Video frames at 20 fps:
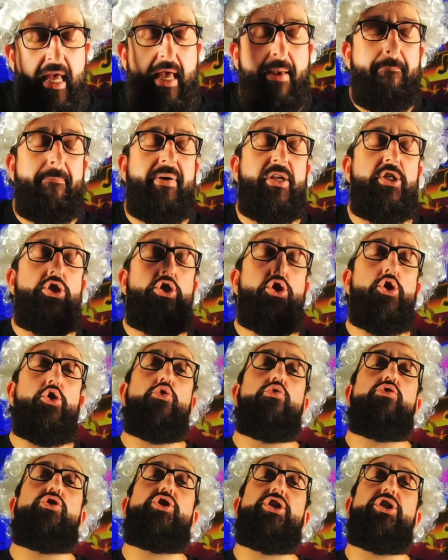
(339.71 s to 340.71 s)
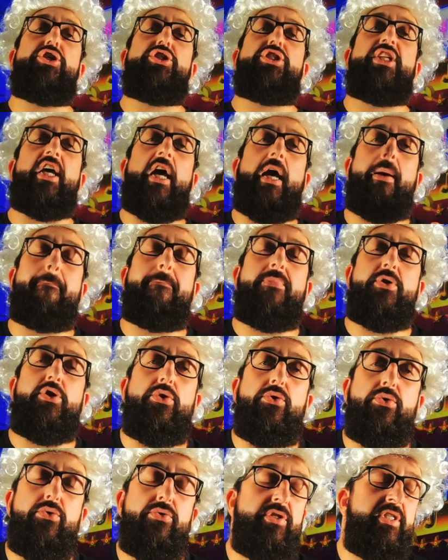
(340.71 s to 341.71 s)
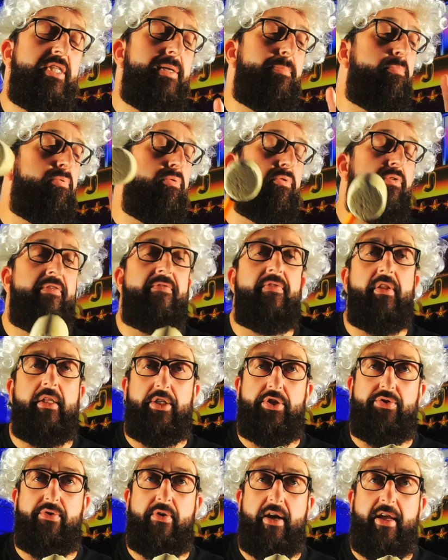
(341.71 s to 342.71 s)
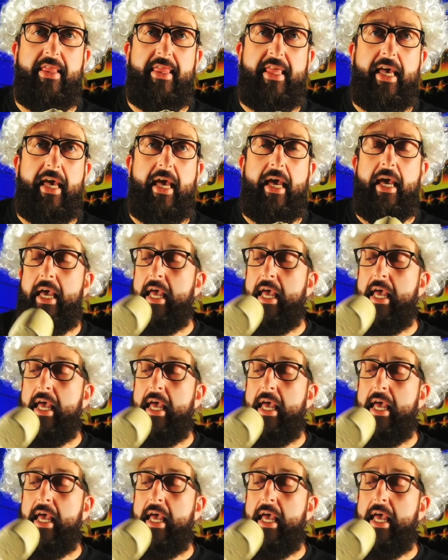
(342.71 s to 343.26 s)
but you just abuse the privilege right there.